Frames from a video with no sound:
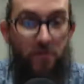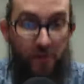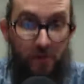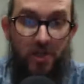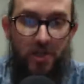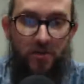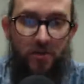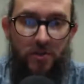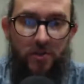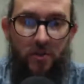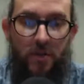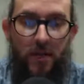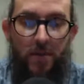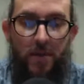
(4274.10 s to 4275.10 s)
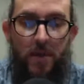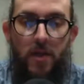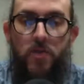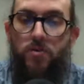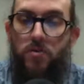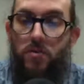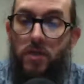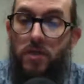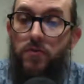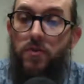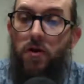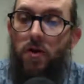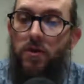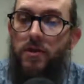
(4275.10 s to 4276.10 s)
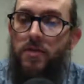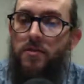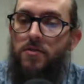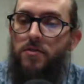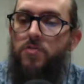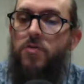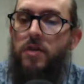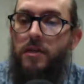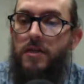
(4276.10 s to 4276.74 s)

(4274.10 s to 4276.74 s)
you're very generous. Okay, so you give your audience 2